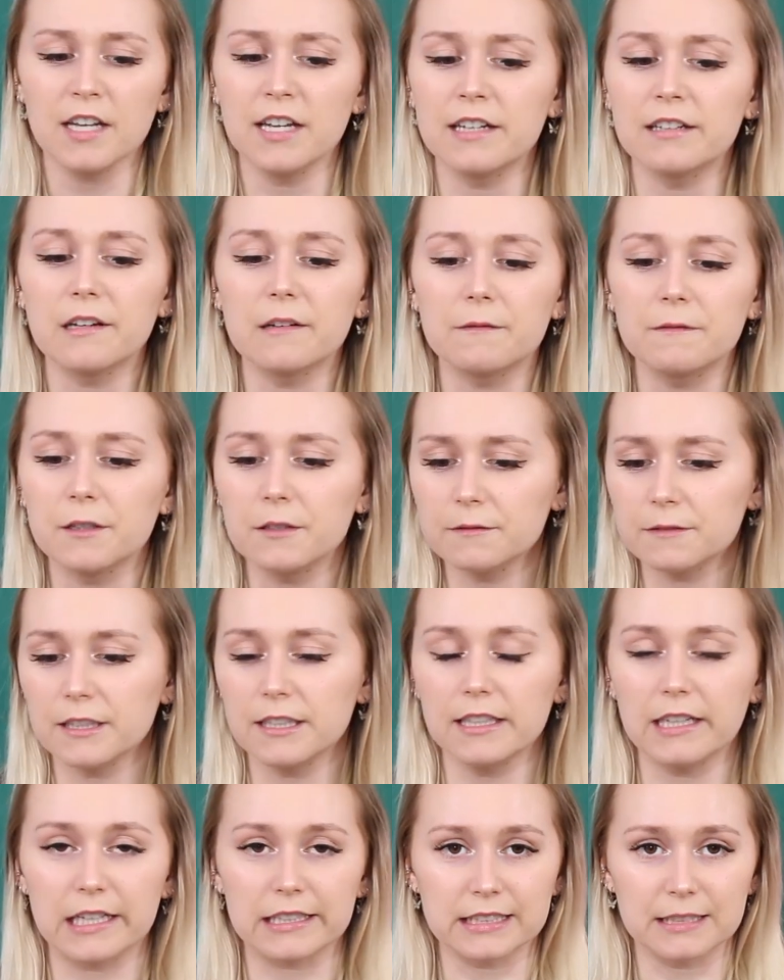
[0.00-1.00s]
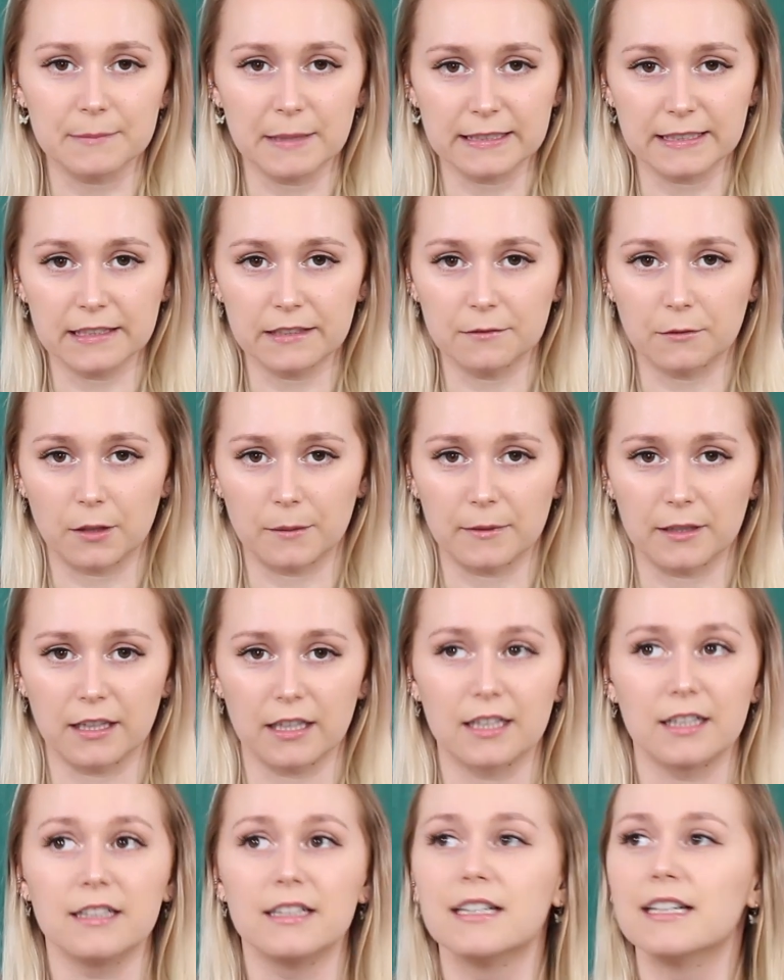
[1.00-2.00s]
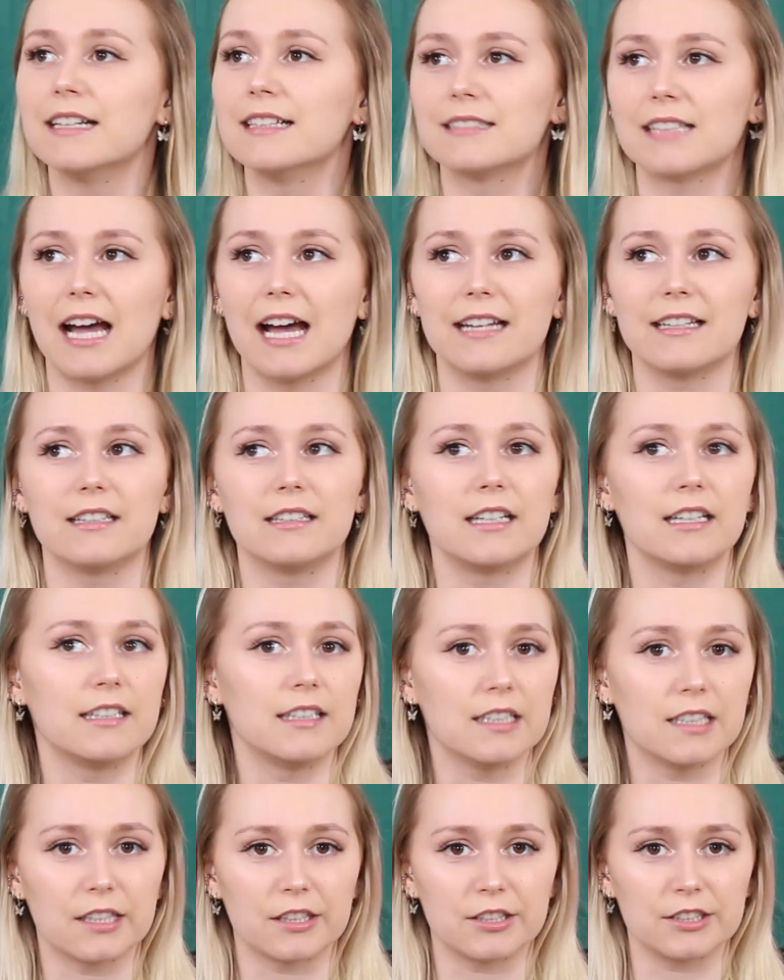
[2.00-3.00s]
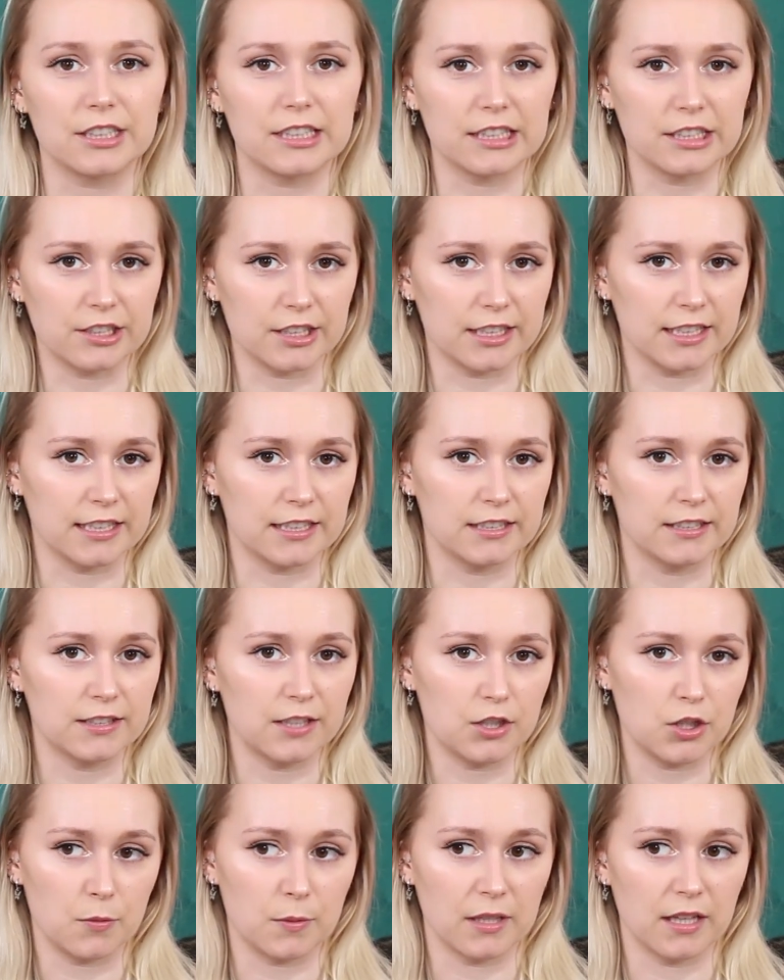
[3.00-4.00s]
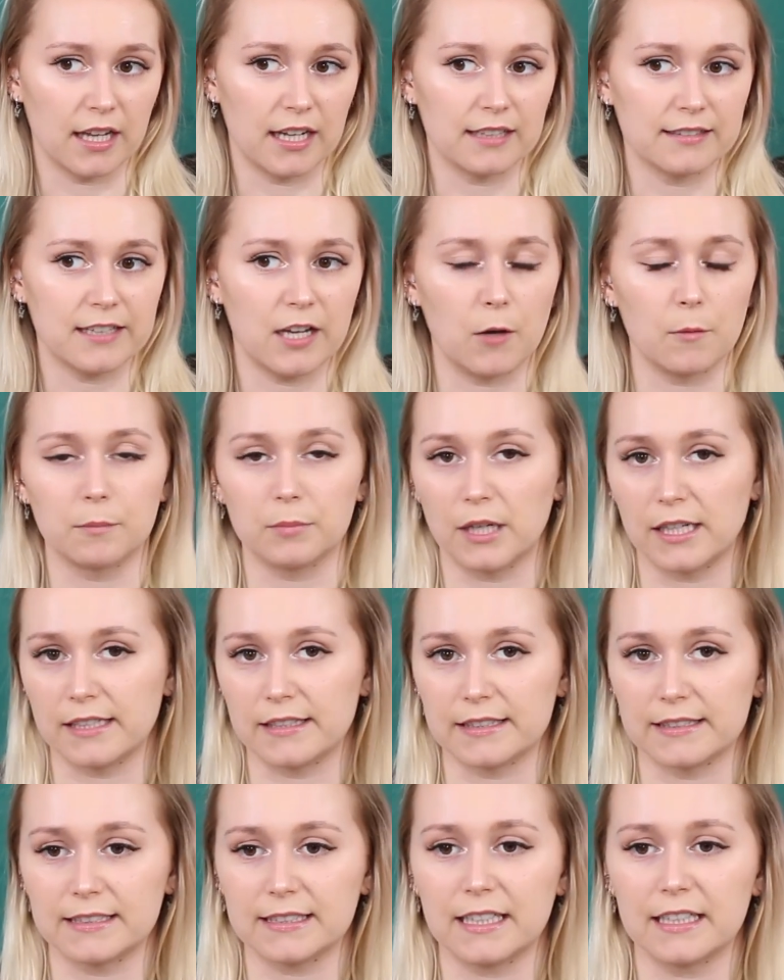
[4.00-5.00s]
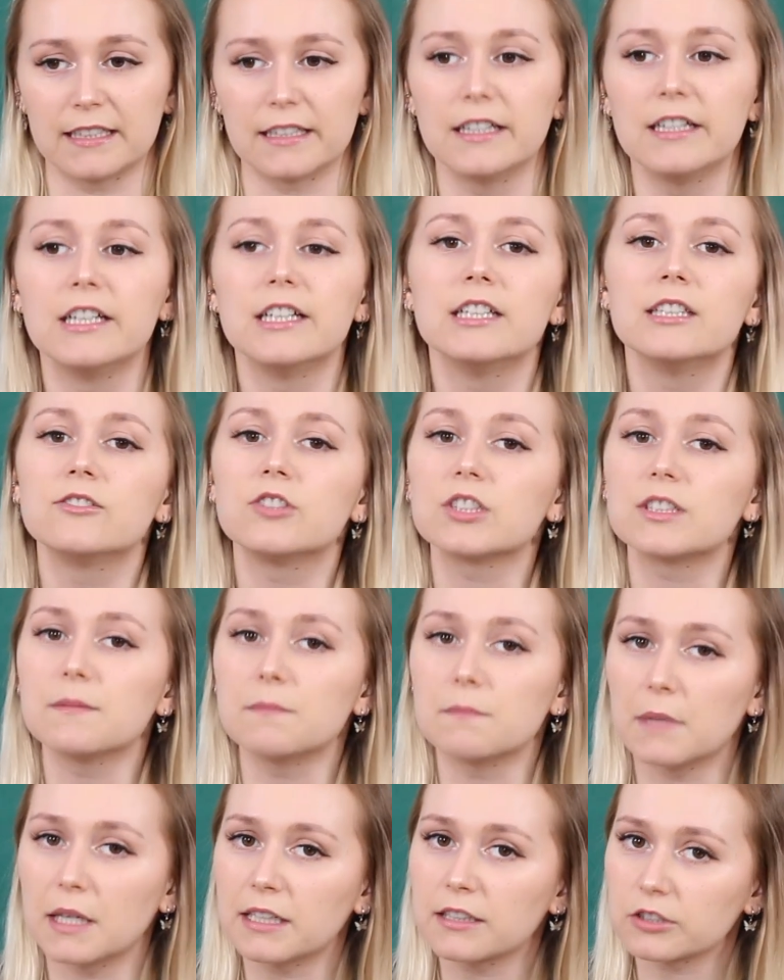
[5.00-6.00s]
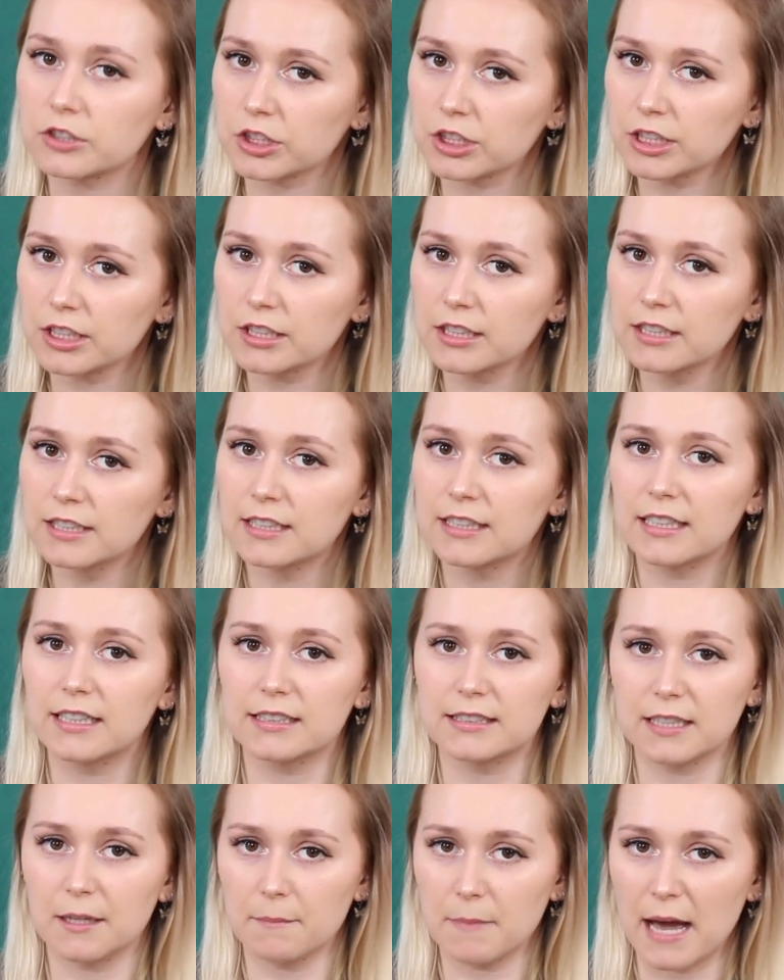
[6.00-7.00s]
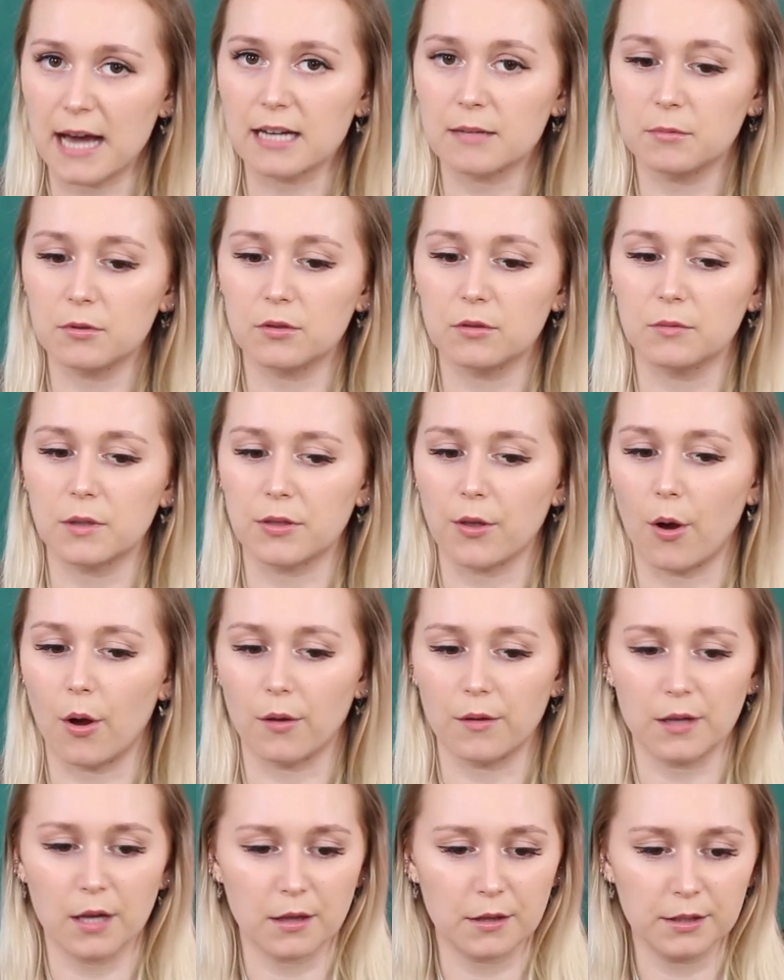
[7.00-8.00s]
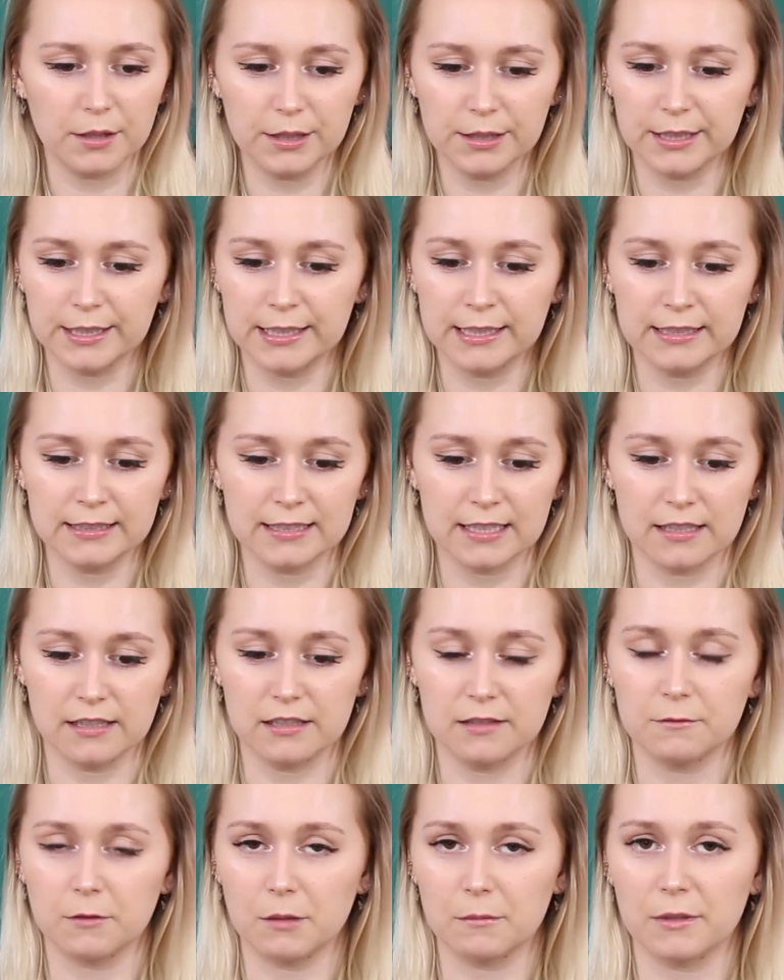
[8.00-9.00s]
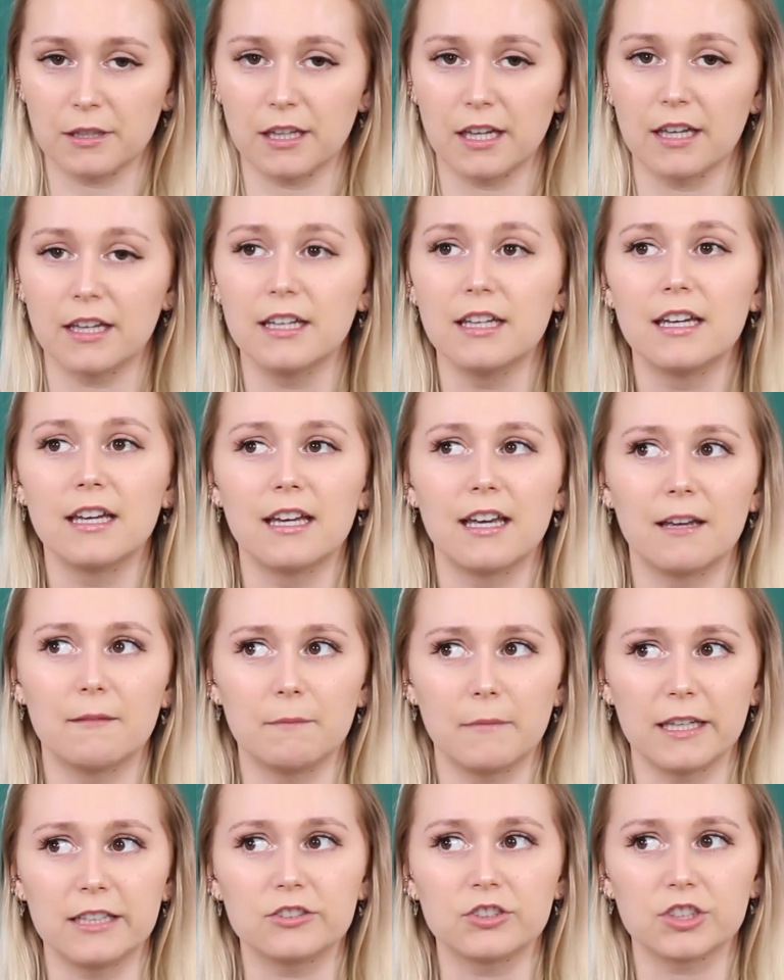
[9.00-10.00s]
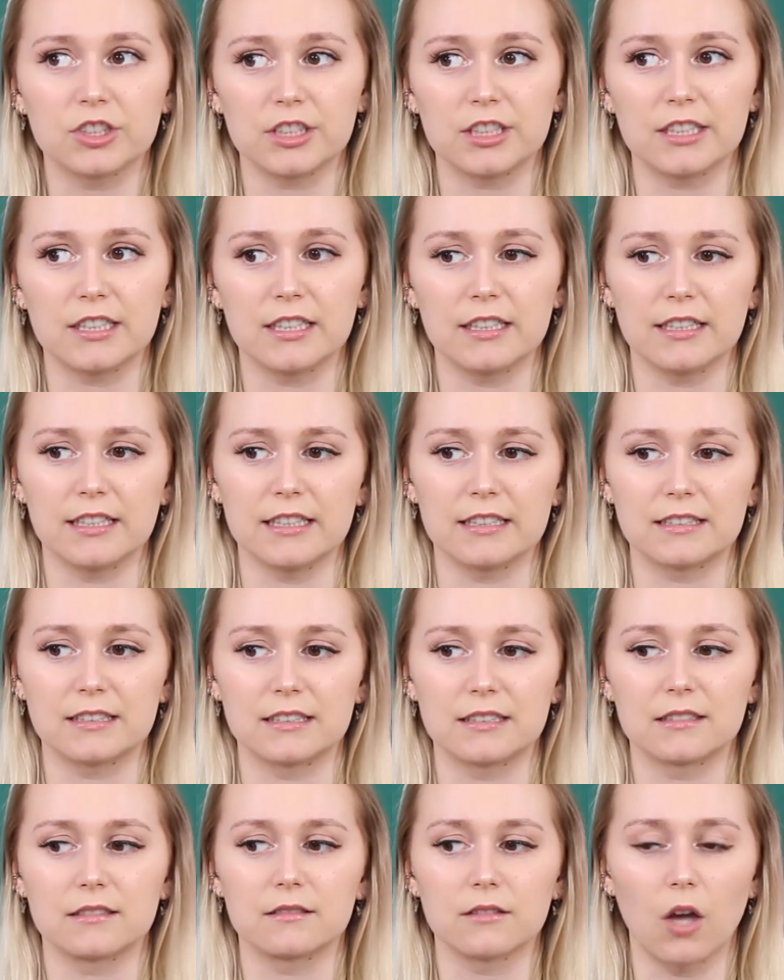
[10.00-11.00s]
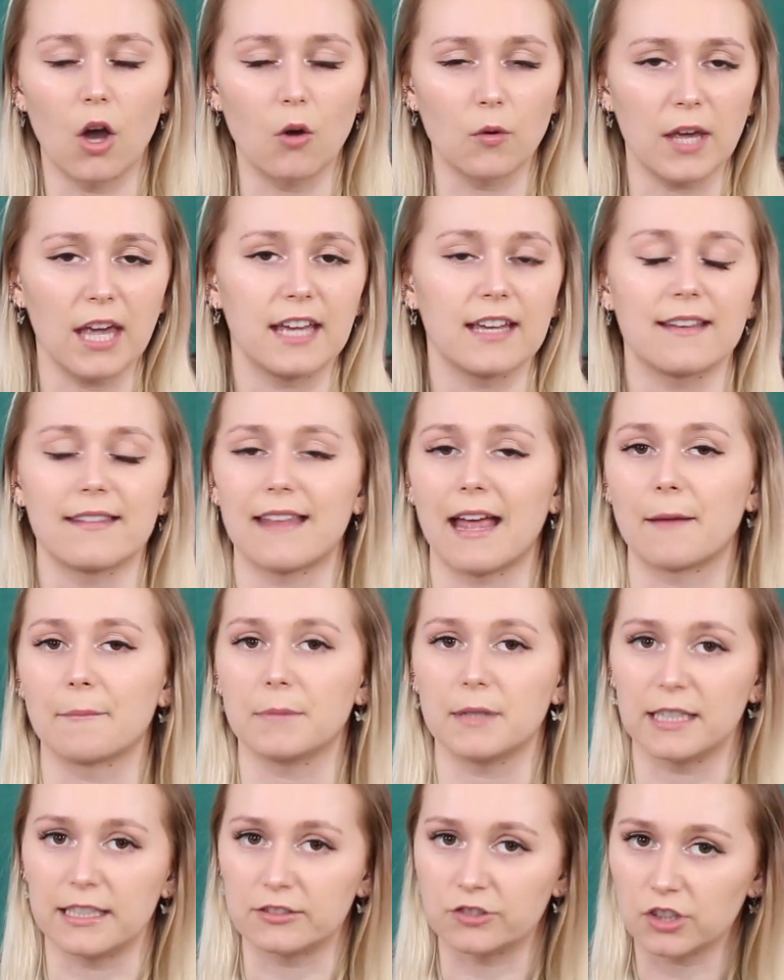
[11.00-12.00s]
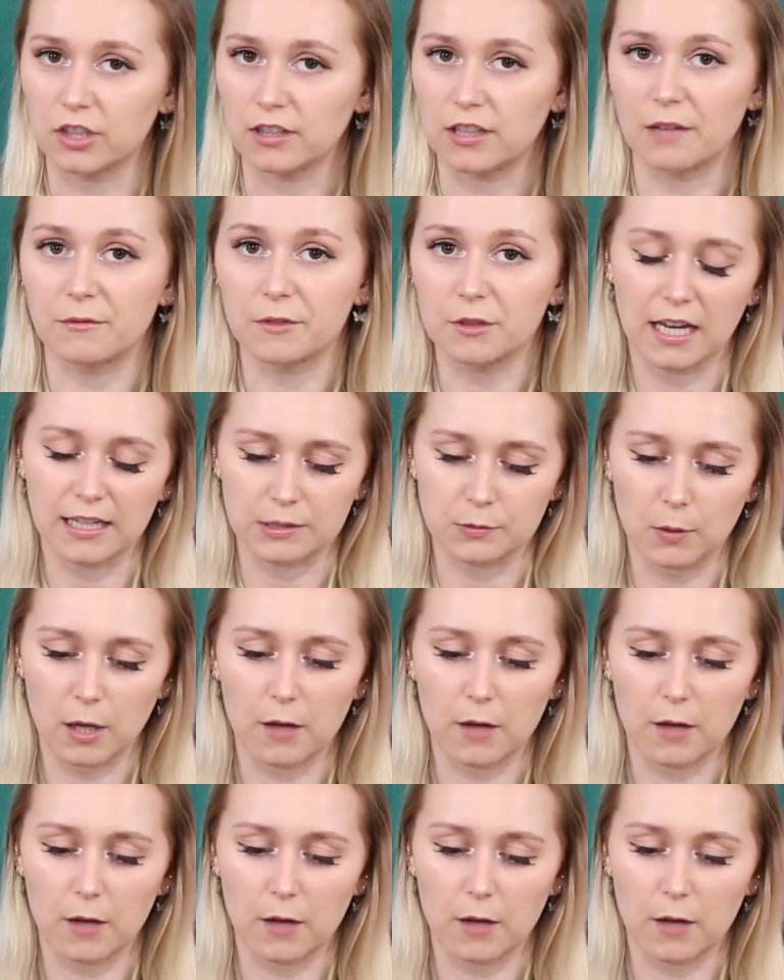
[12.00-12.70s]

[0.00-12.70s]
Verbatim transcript: And feel free to customize this formula to add in any other ingredients you would like to help brighten the skin. Just make sure it's compatible with all the other ingredients in this formula and make sure it's okay in that pH level as